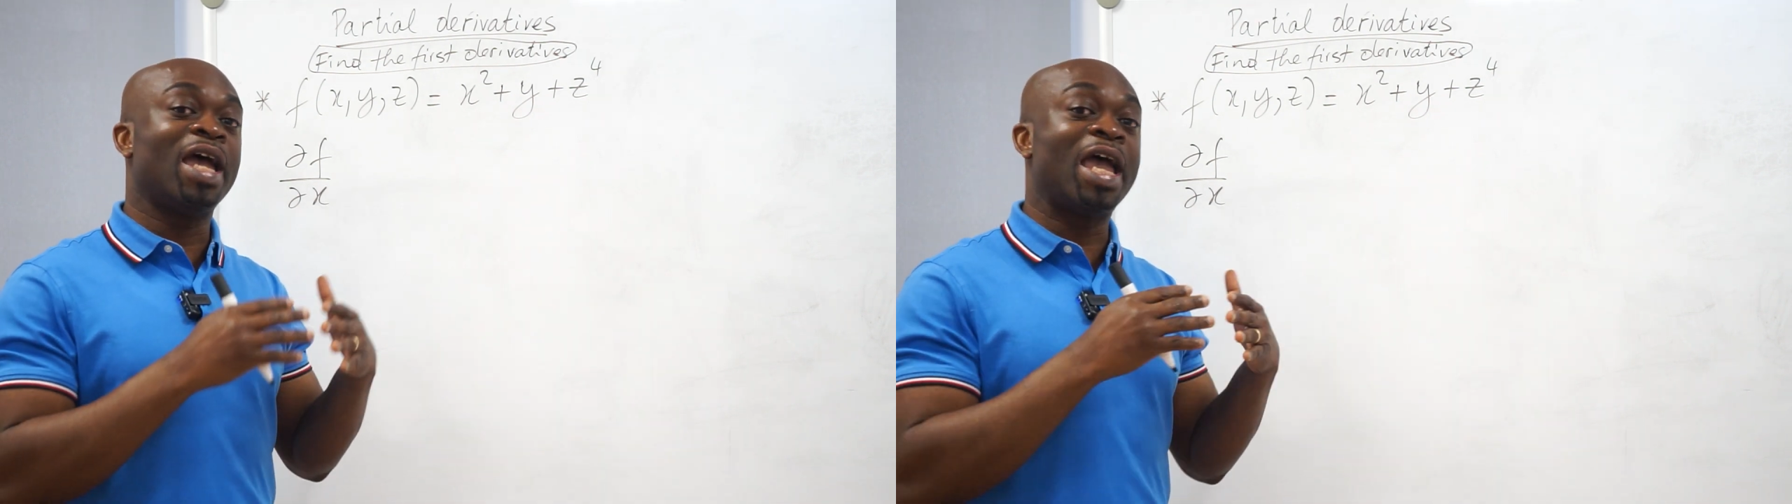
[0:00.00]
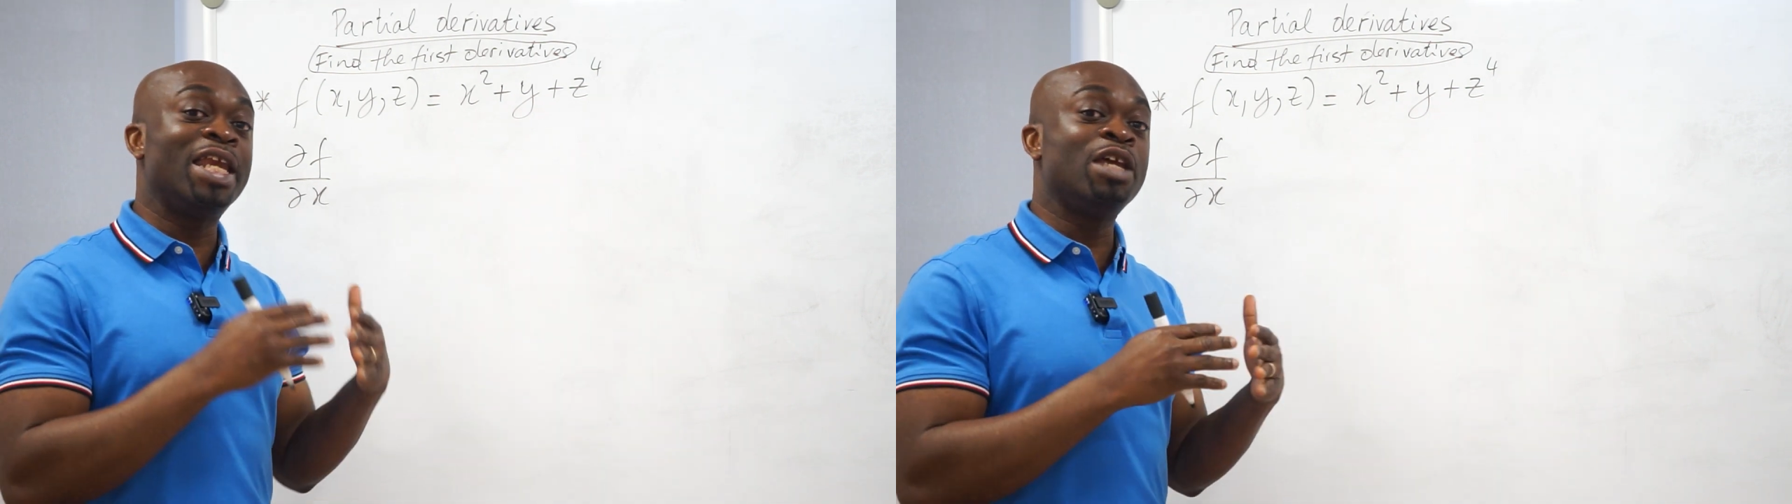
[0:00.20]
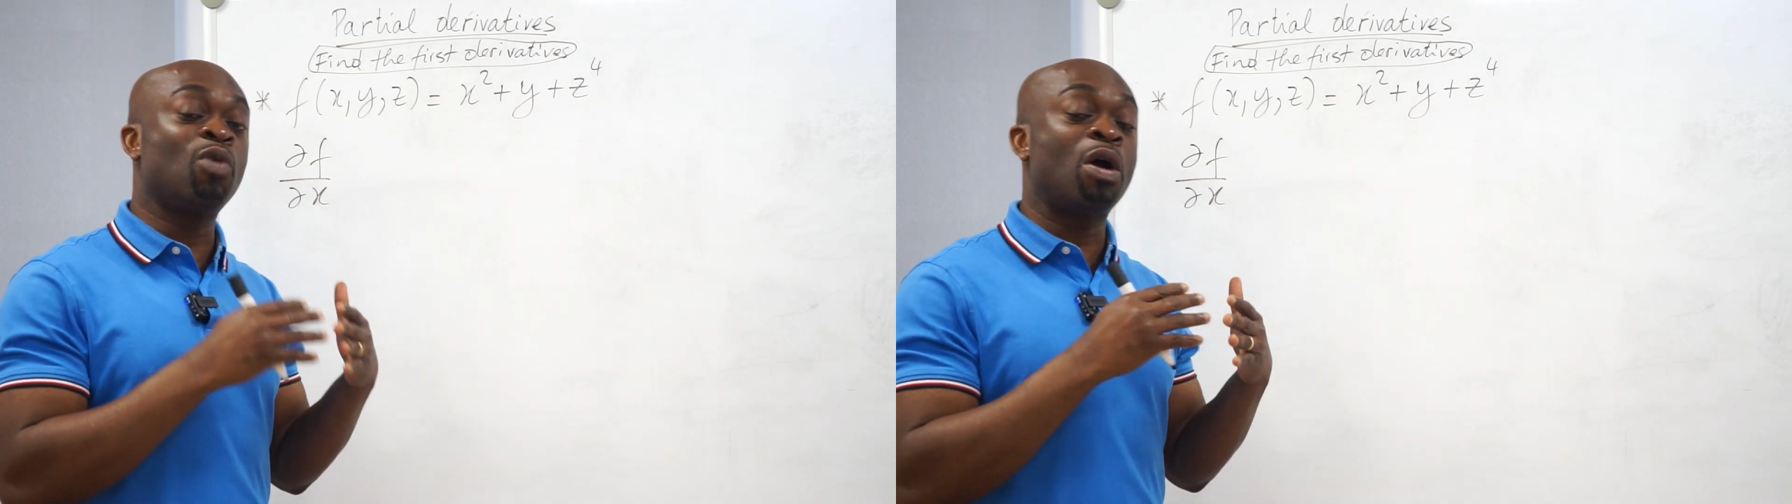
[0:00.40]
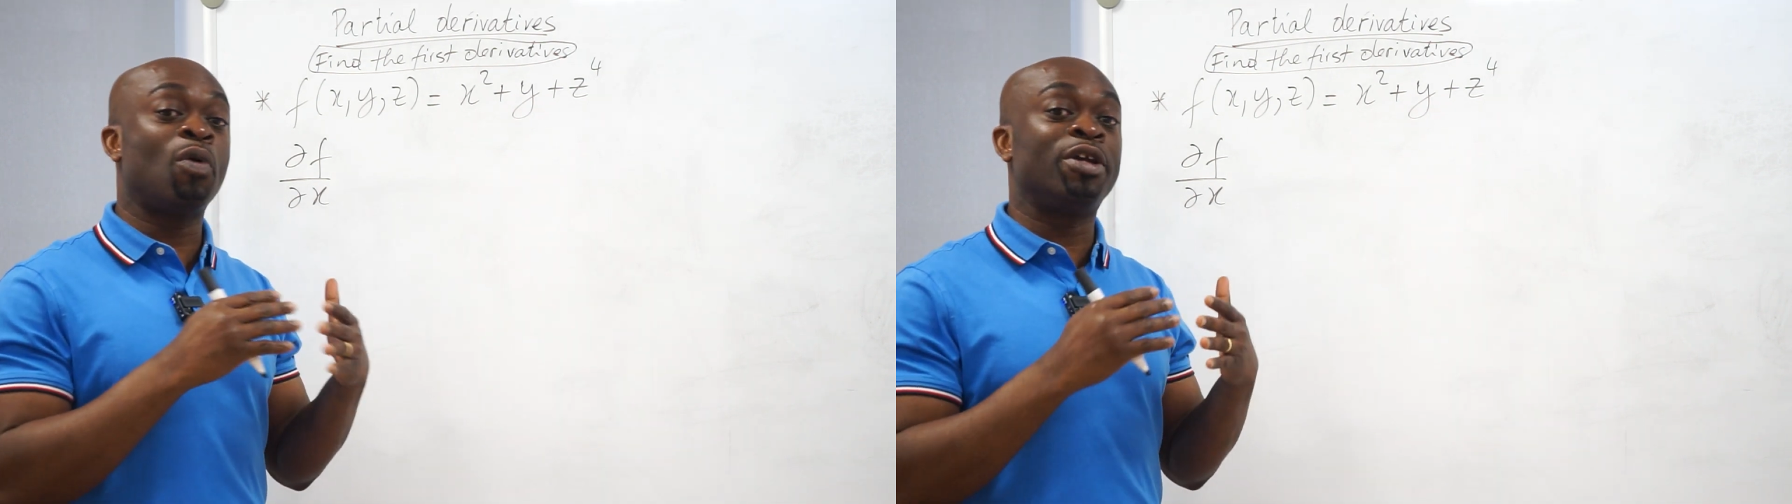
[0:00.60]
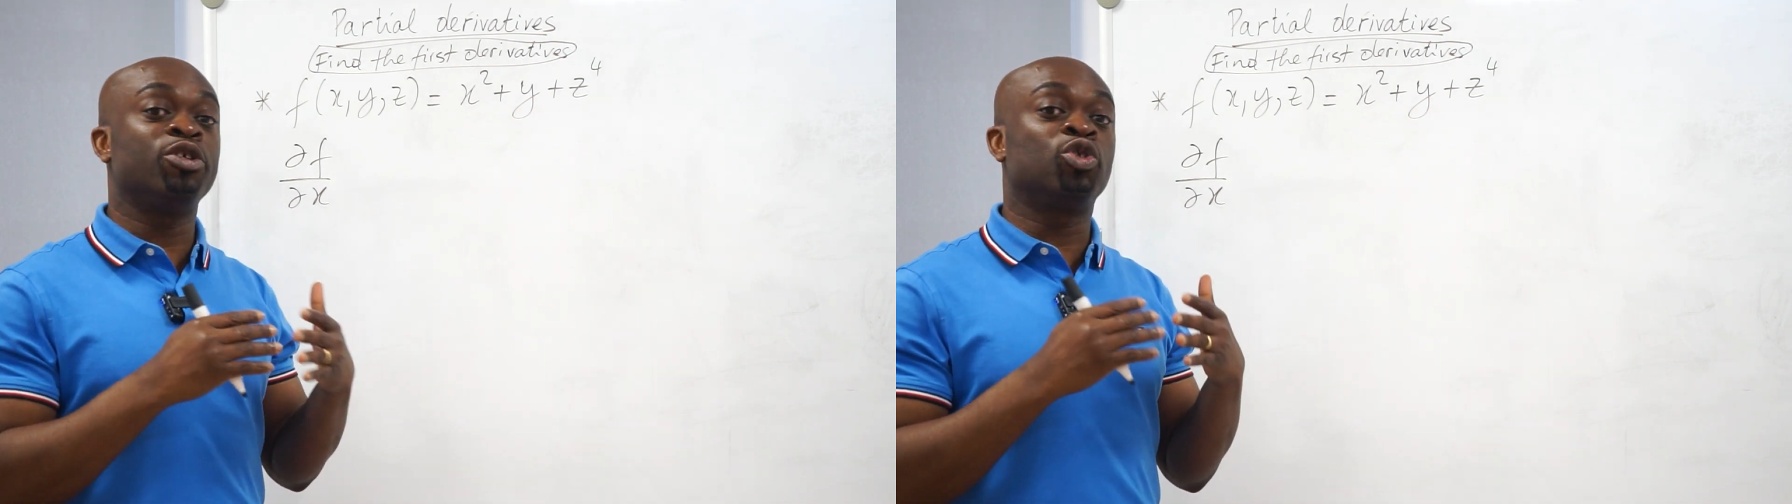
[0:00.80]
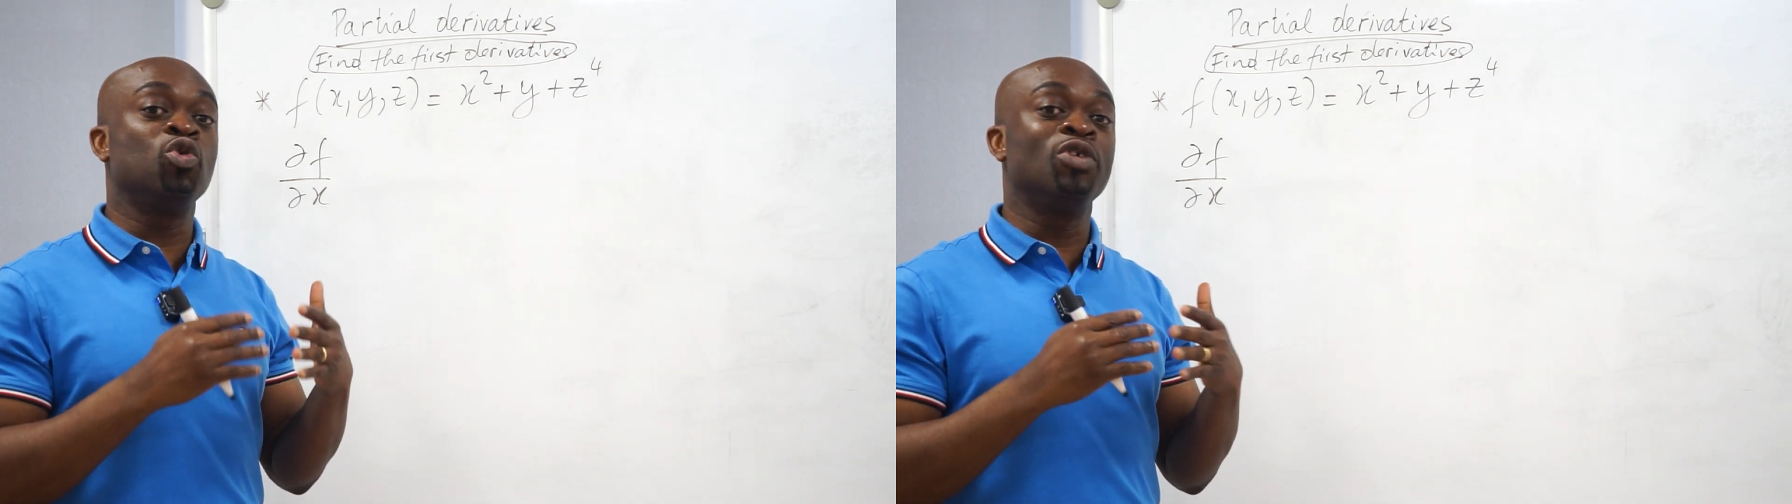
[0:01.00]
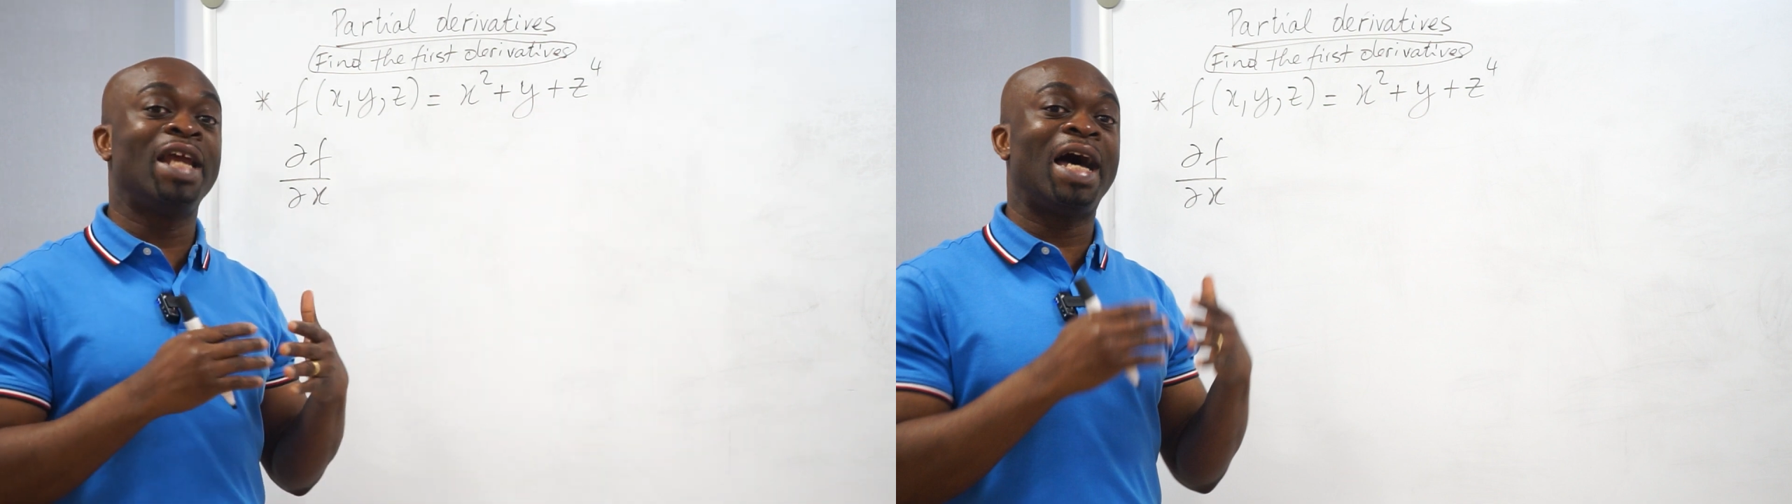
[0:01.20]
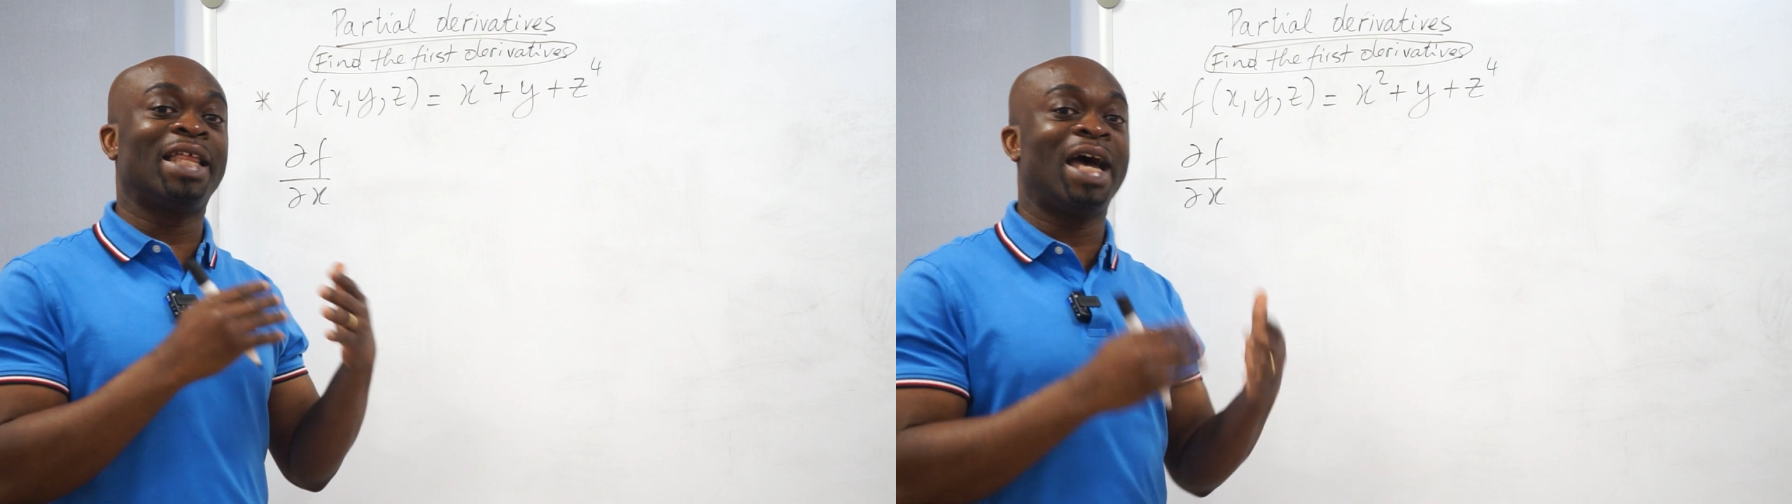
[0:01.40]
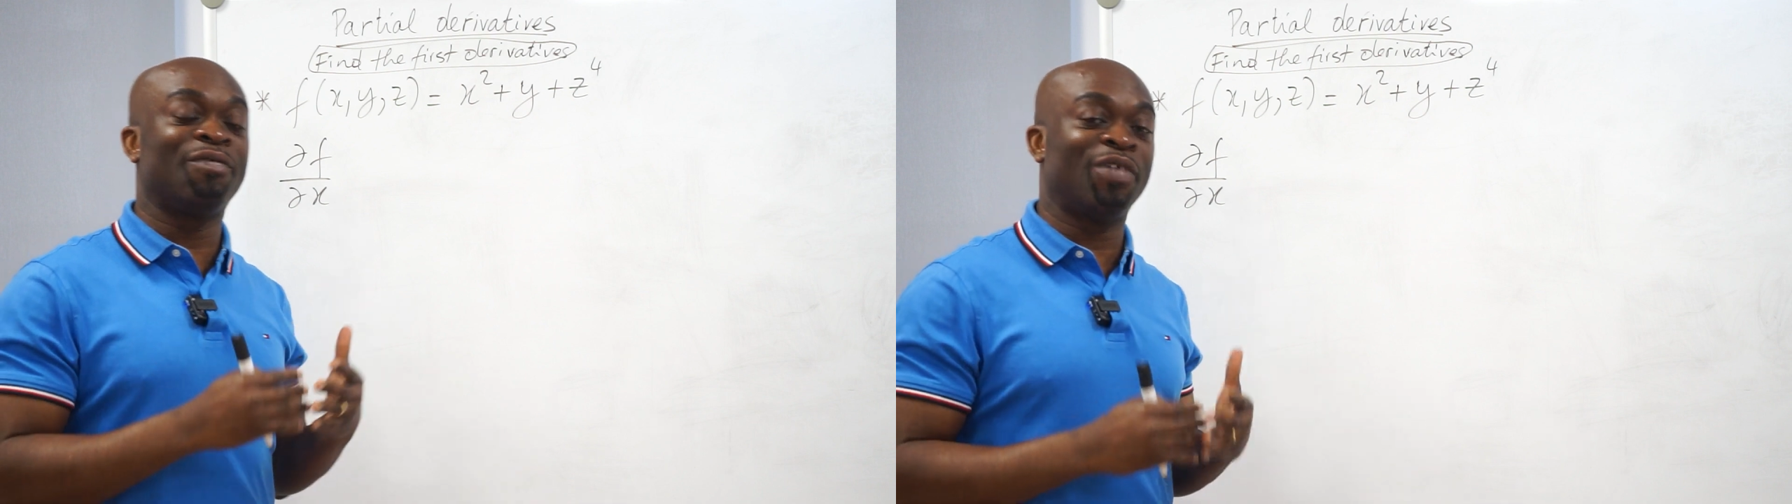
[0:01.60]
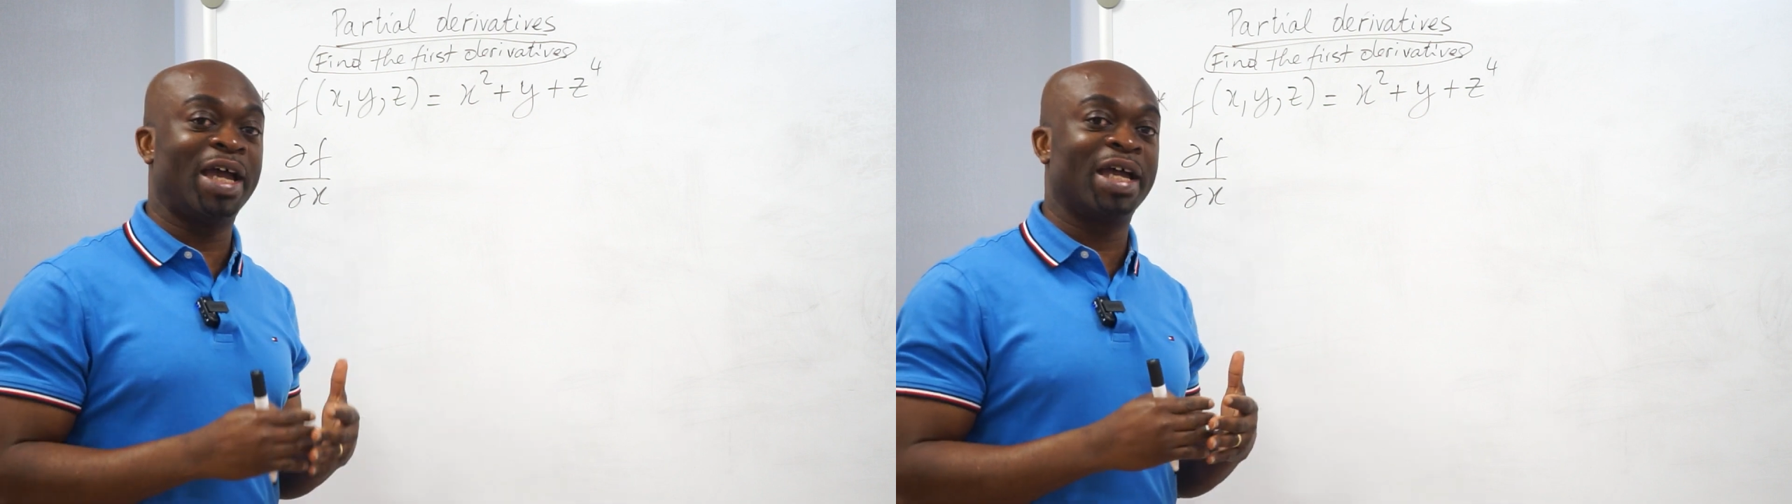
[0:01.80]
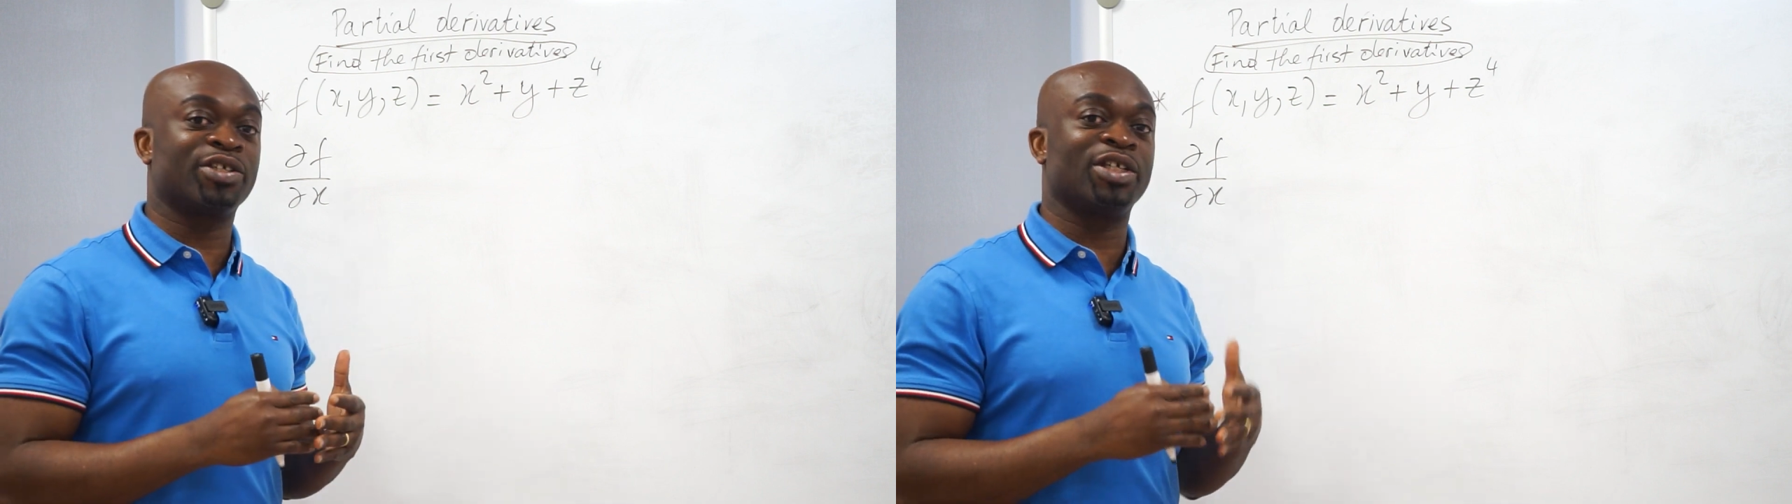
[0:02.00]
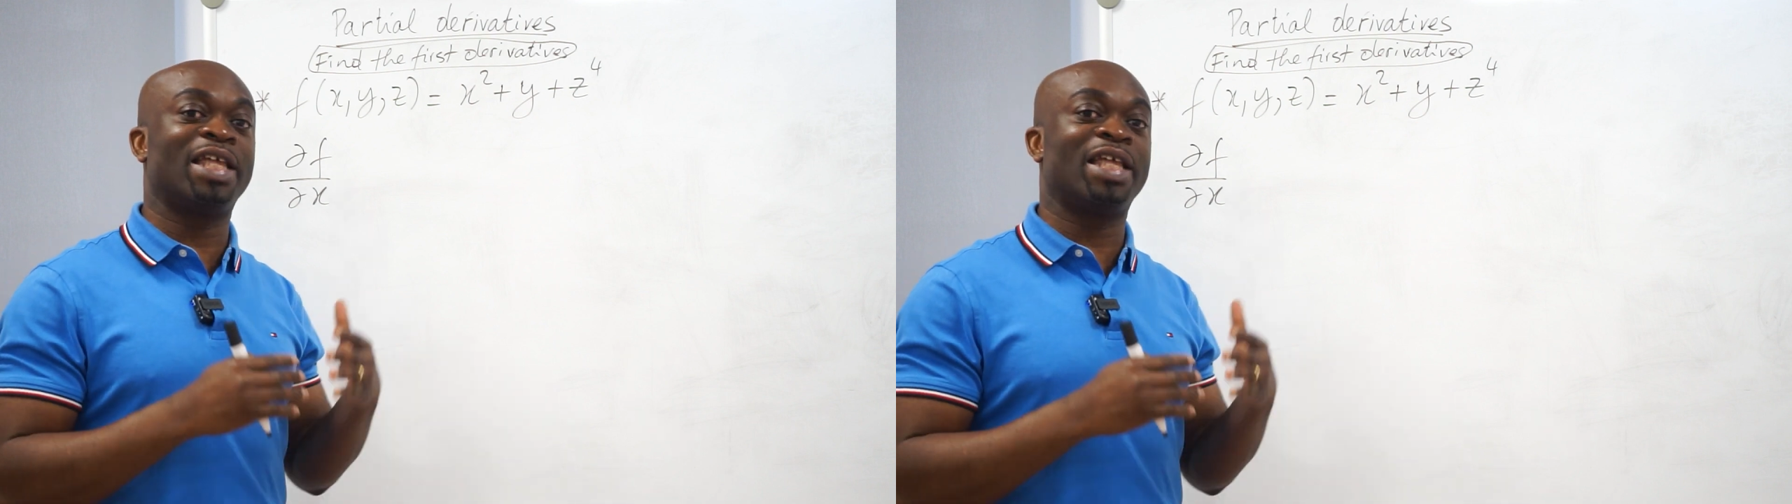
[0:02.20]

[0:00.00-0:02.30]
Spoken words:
Anywhere where you do not have x,